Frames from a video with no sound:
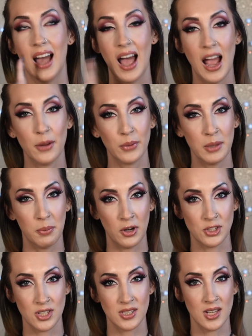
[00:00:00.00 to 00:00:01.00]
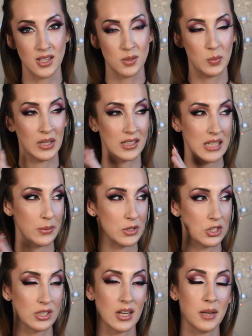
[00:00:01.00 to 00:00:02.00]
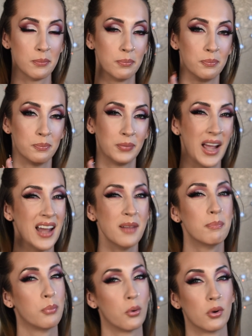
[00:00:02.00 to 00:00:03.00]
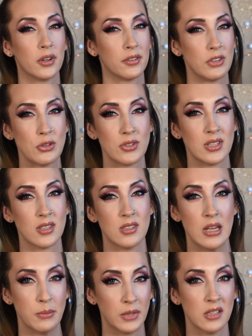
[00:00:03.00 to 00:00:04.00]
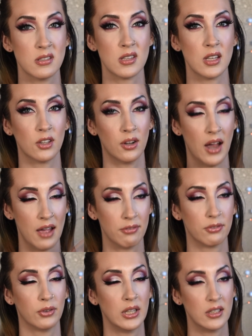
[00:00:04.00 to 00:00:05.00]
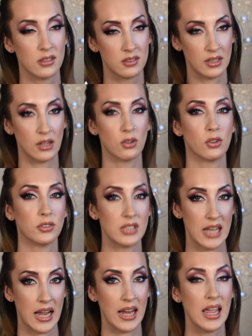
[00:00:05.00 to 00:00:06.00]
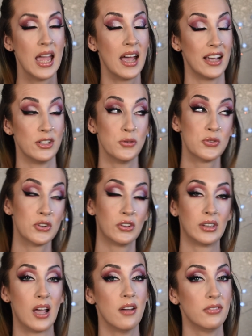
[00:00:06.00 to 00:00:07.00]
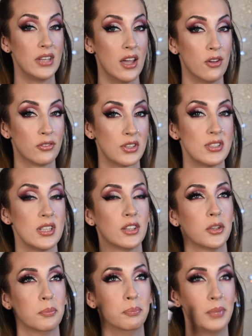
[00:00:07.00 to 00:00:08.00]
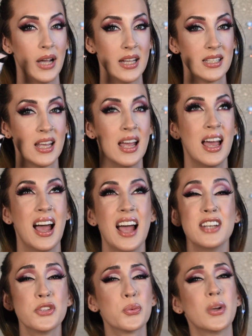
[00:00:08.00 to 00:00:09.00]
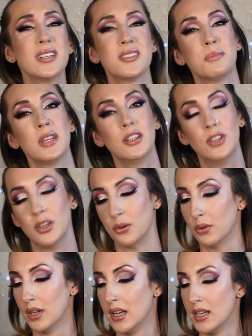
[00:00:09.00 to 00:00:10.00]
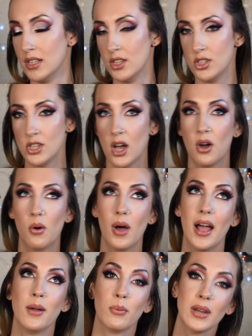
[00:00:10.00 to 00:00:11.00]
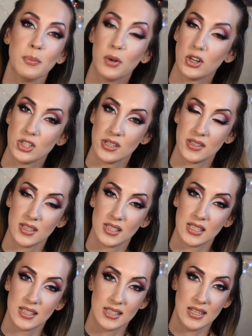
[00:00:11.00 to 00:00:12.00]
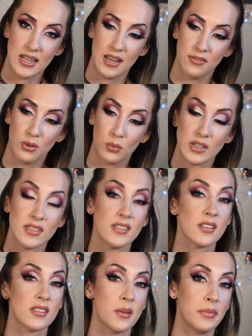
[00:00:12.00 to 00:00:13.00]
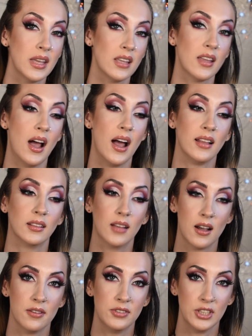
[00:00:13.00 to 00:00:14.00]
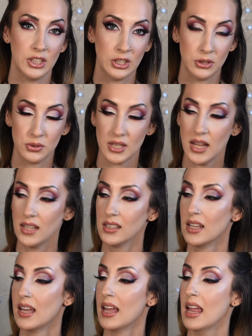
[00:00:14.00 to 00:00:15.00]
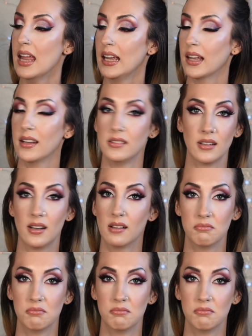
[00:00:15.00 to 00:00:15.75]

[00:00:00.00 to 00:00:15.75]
I repurchased this because I was just getting kind of bored of using the same concealer every single day. I do still love the e.l.f. concealer, but I just wanted something new. So I repurchased this to see if it was still something that I loved using and